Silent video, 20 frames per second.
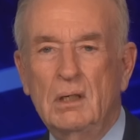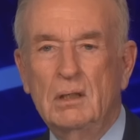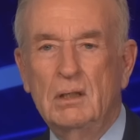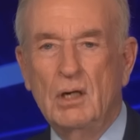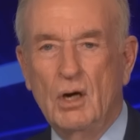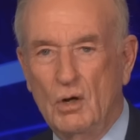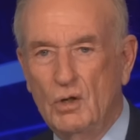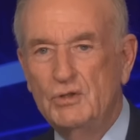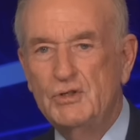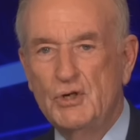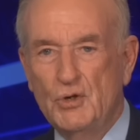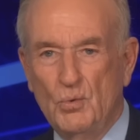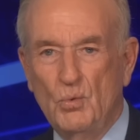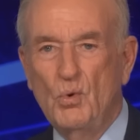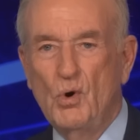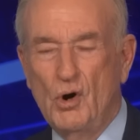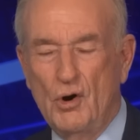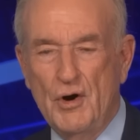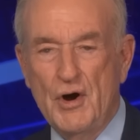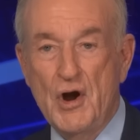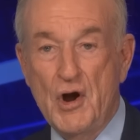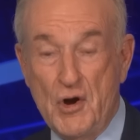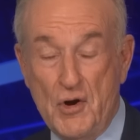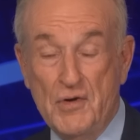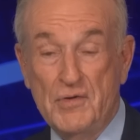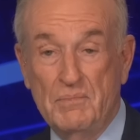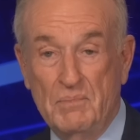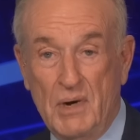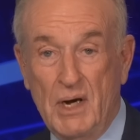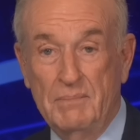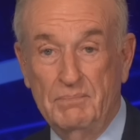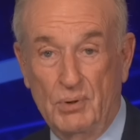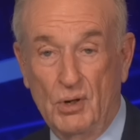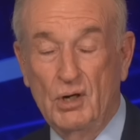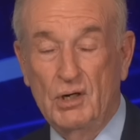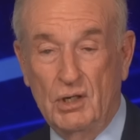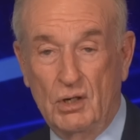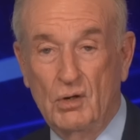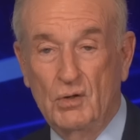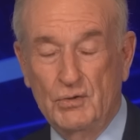Culture Warrior, my
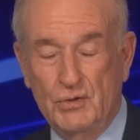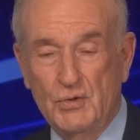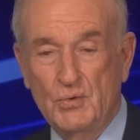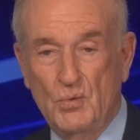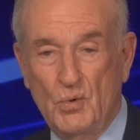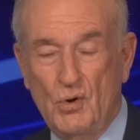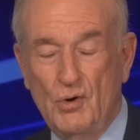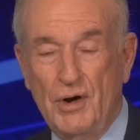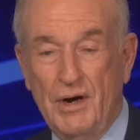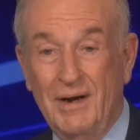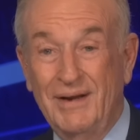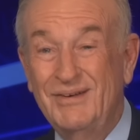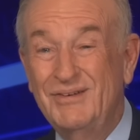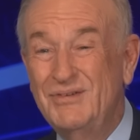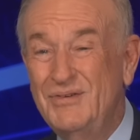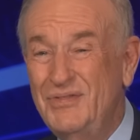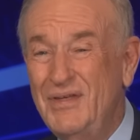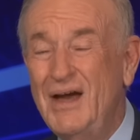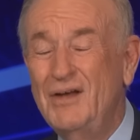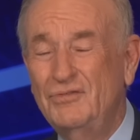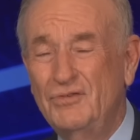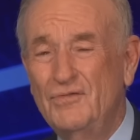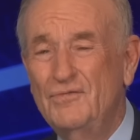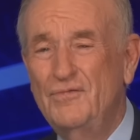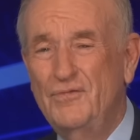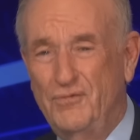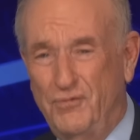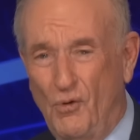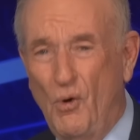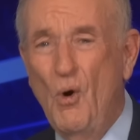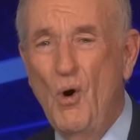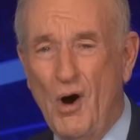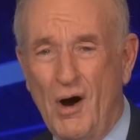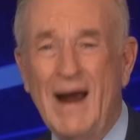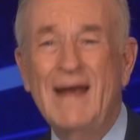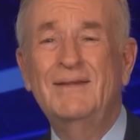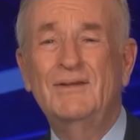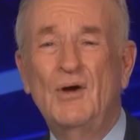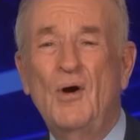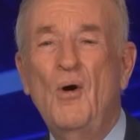book Culture Warrior in 2004.
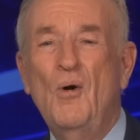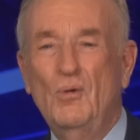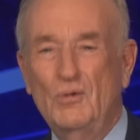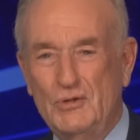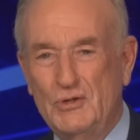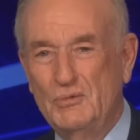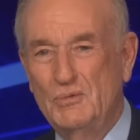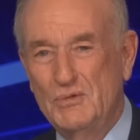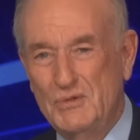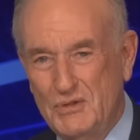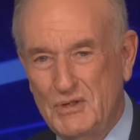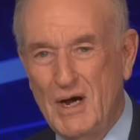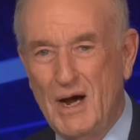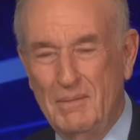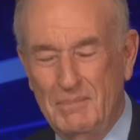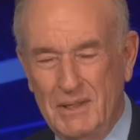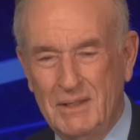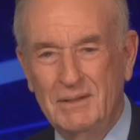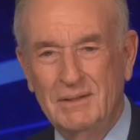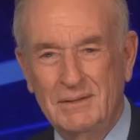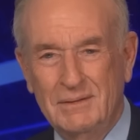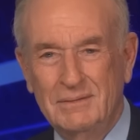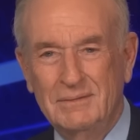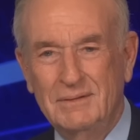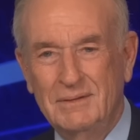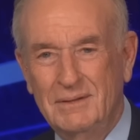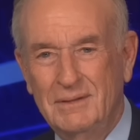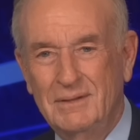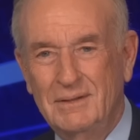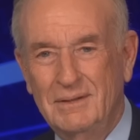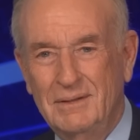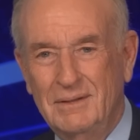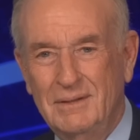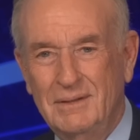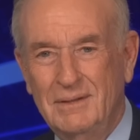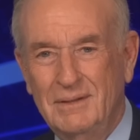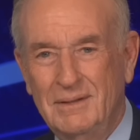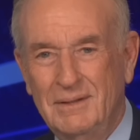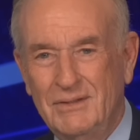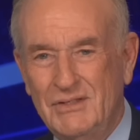I told you it was coming.
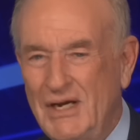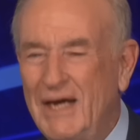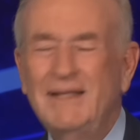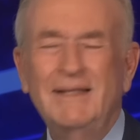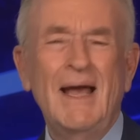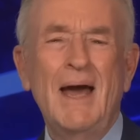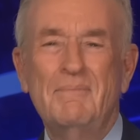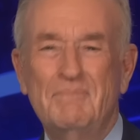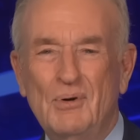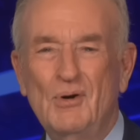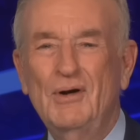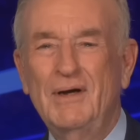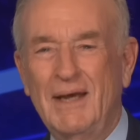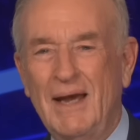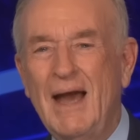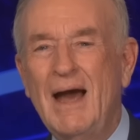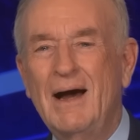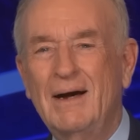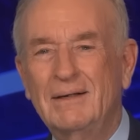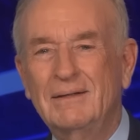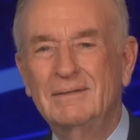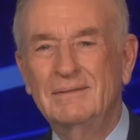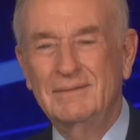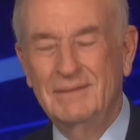Check that book out.